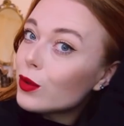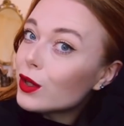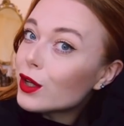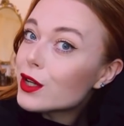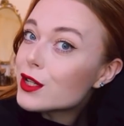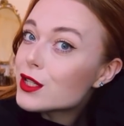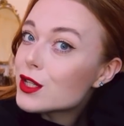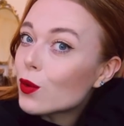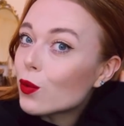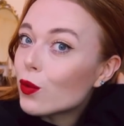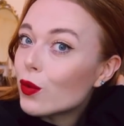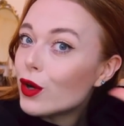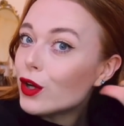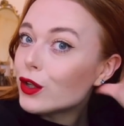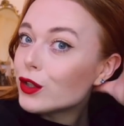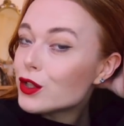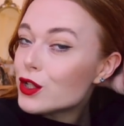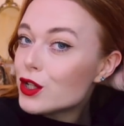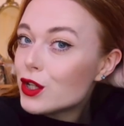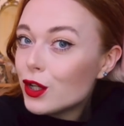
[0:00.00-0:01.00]
because I
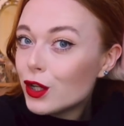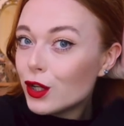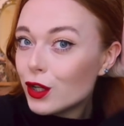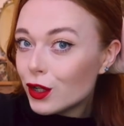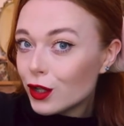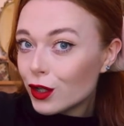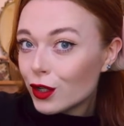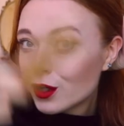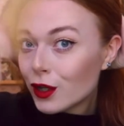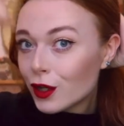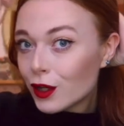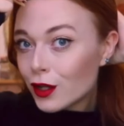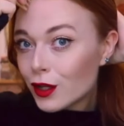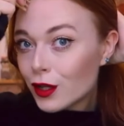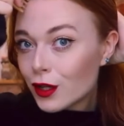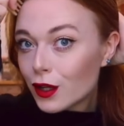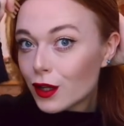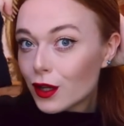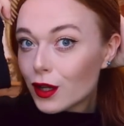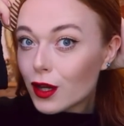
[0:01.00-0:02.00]
want
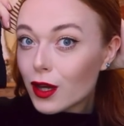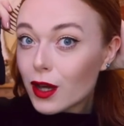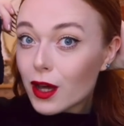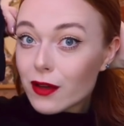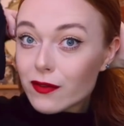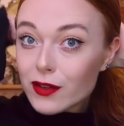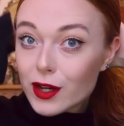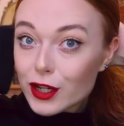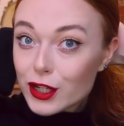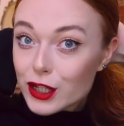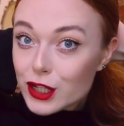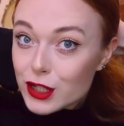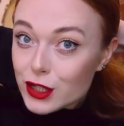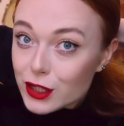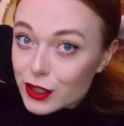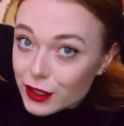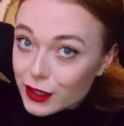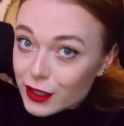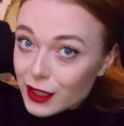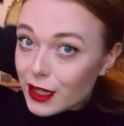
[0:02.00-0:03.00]
a very
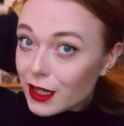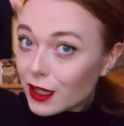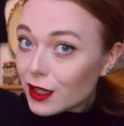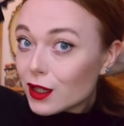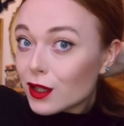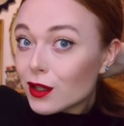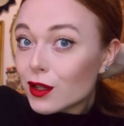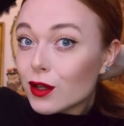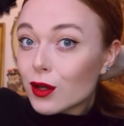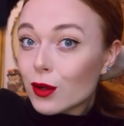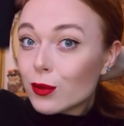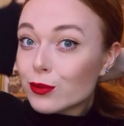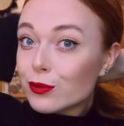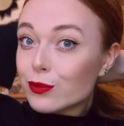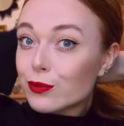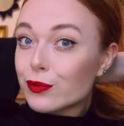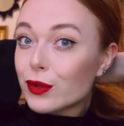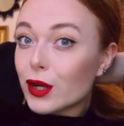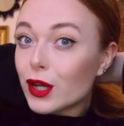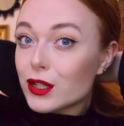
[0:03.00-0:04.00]
sleek
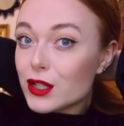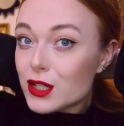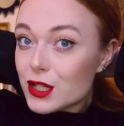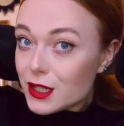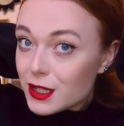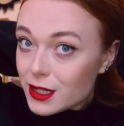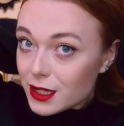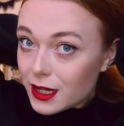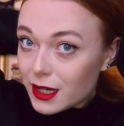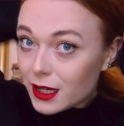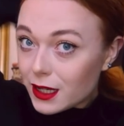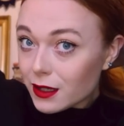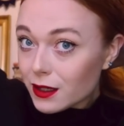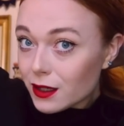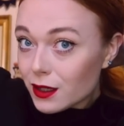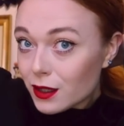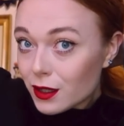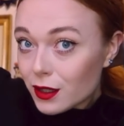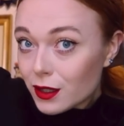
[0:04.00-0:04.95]
bun today.